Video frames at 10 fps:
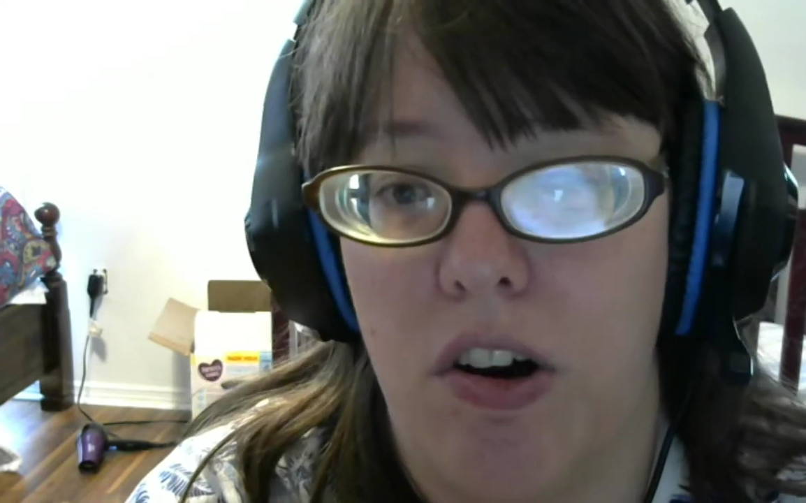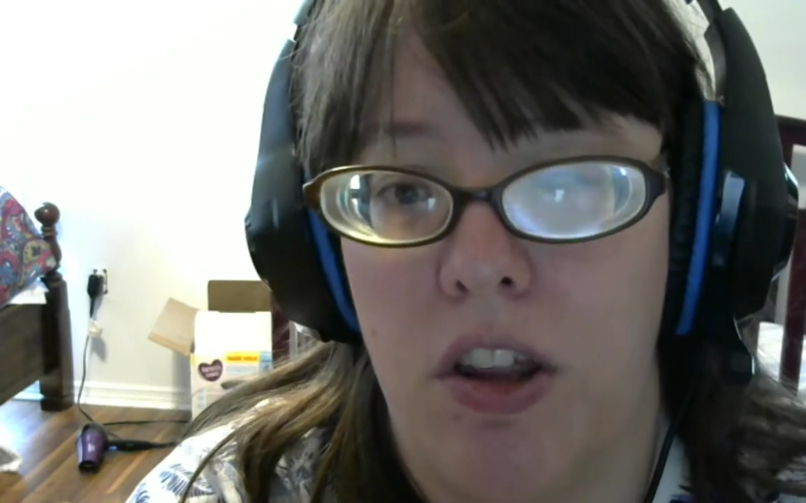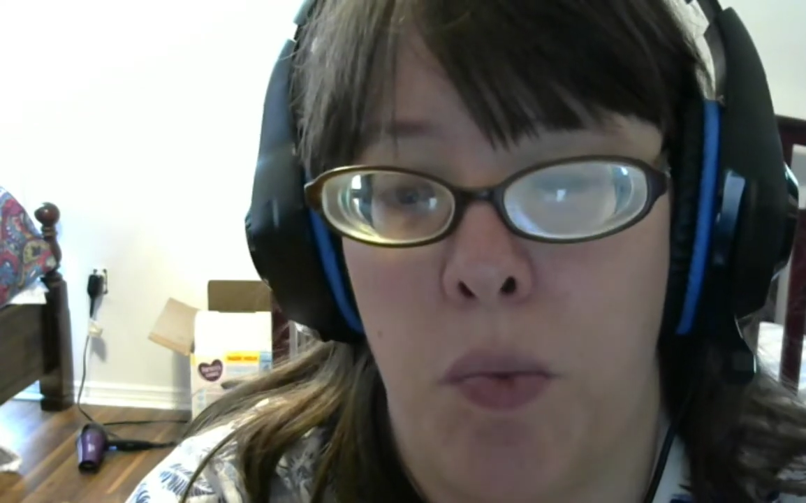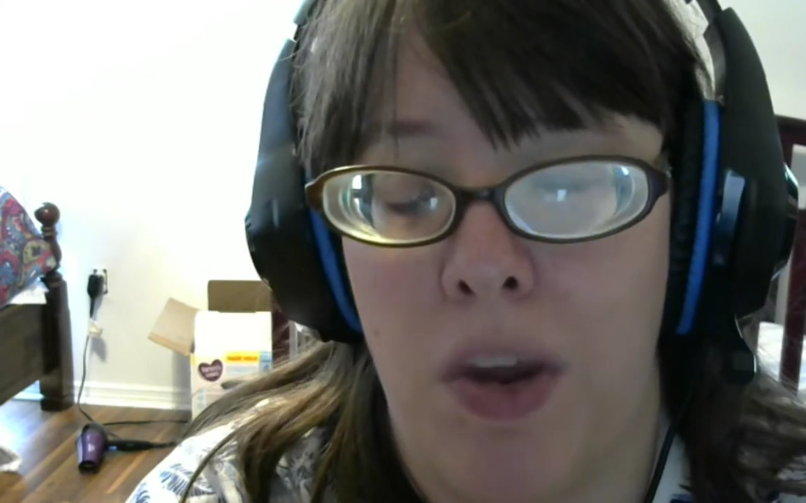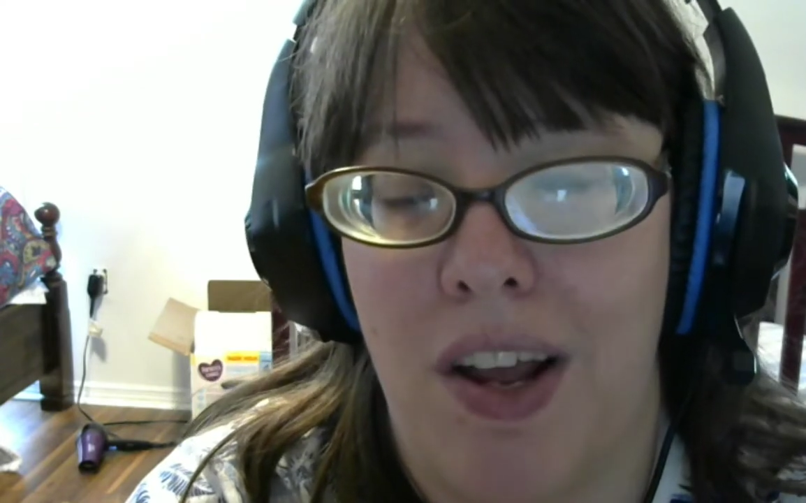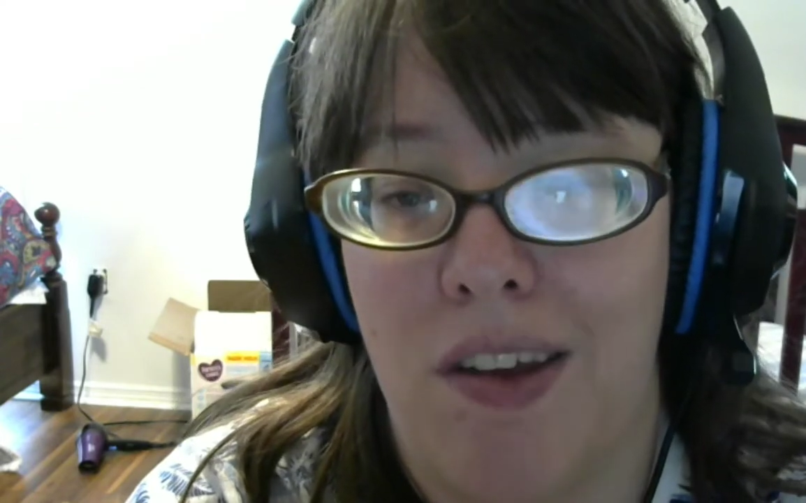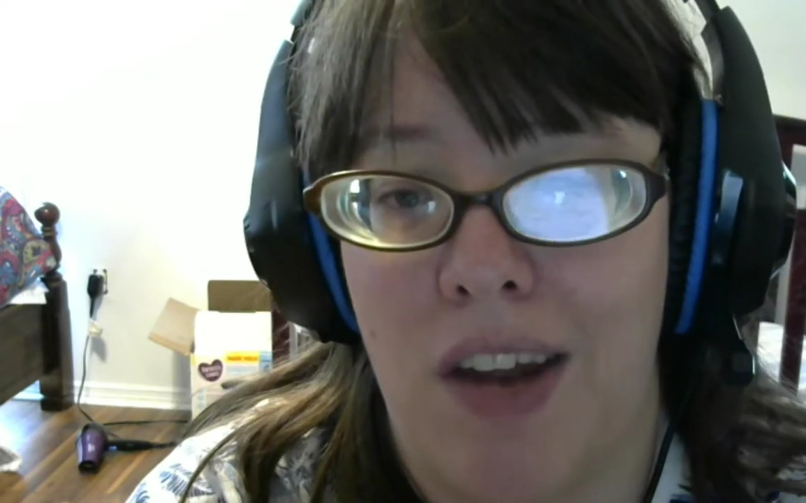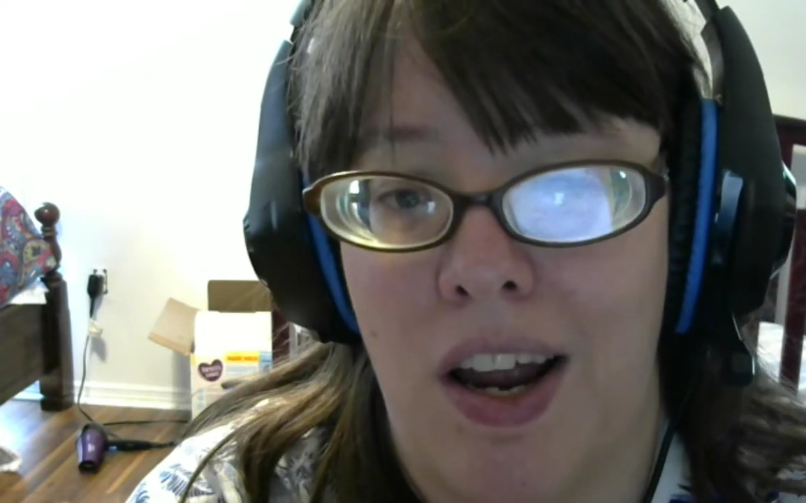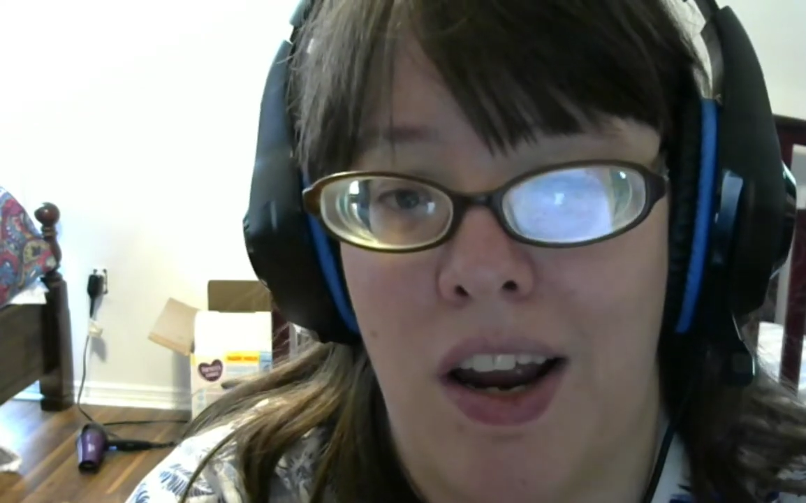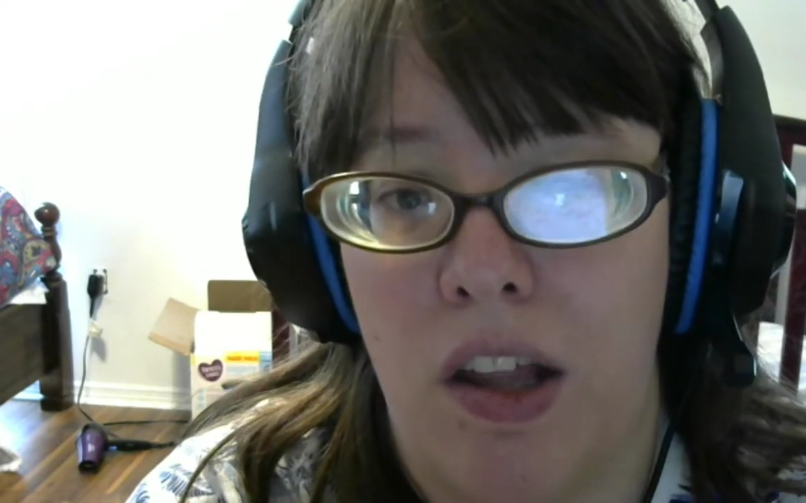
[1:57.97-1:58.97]
the weakest
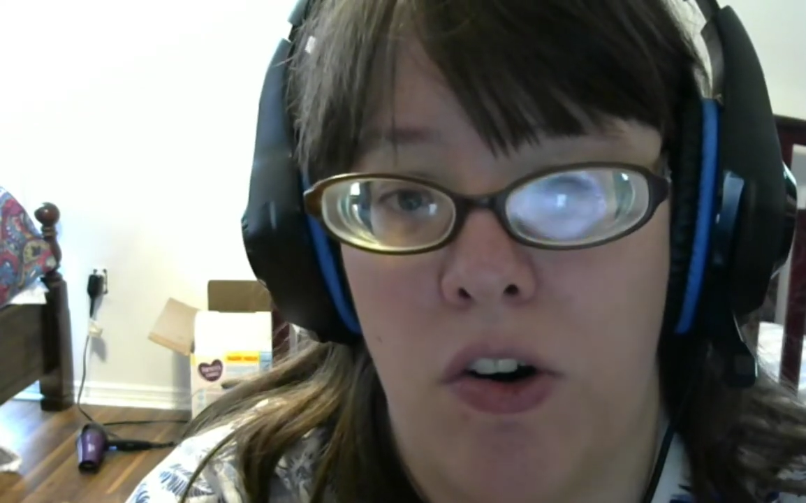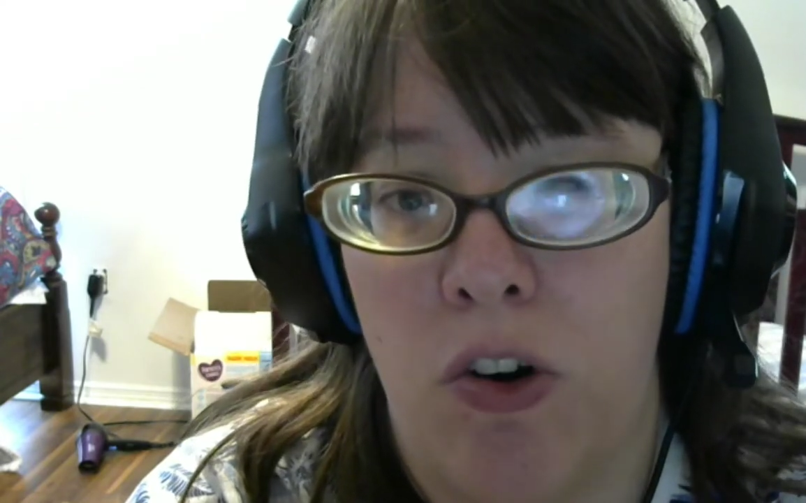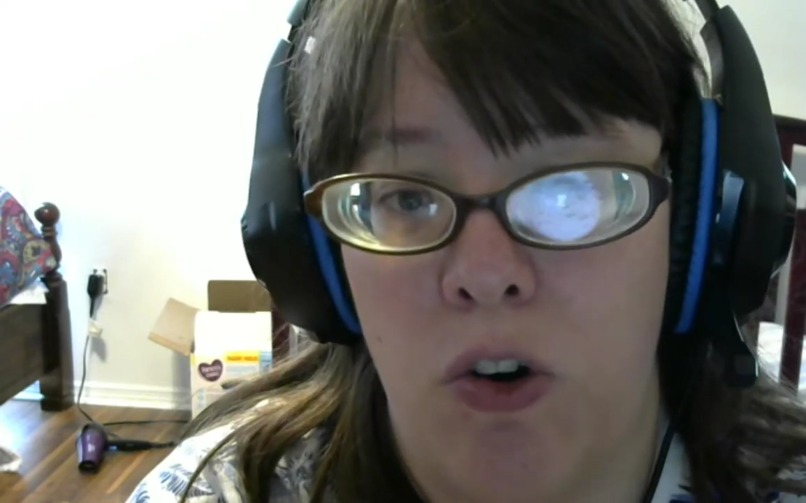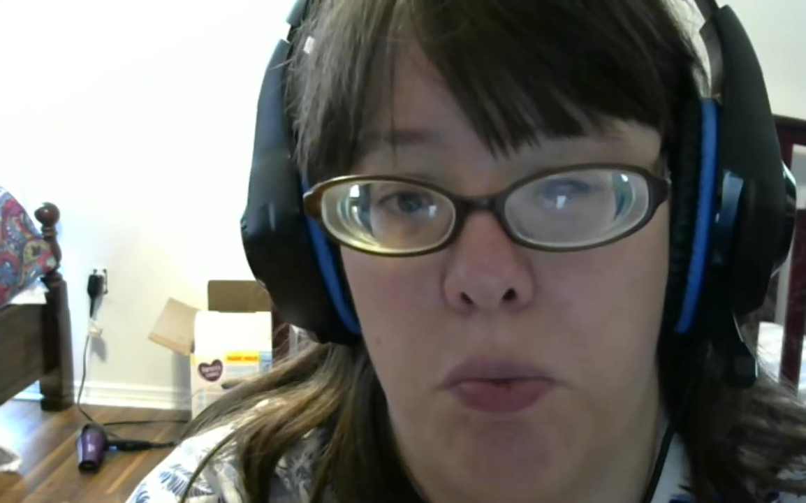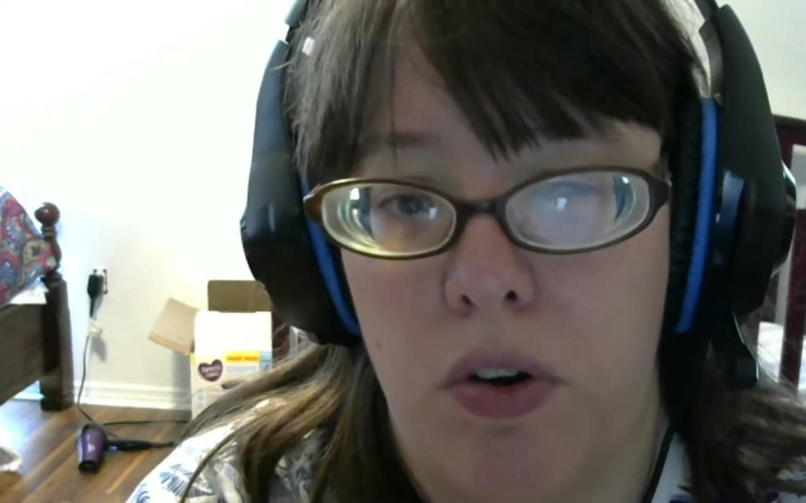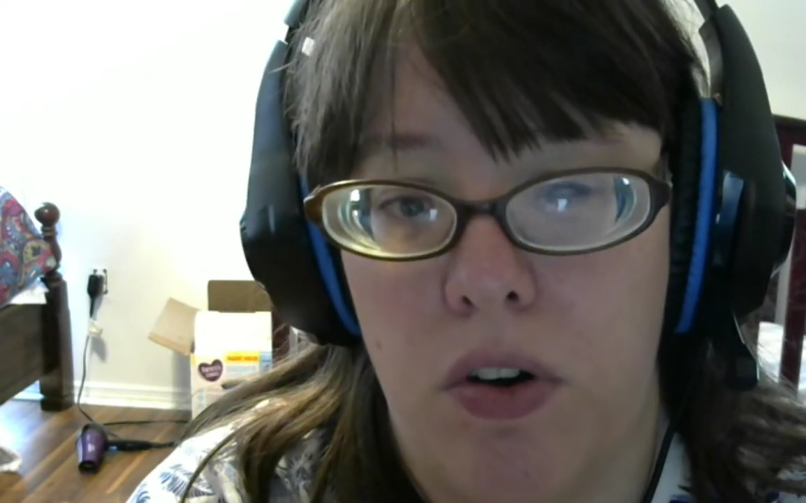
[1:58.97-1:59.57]
out of the group,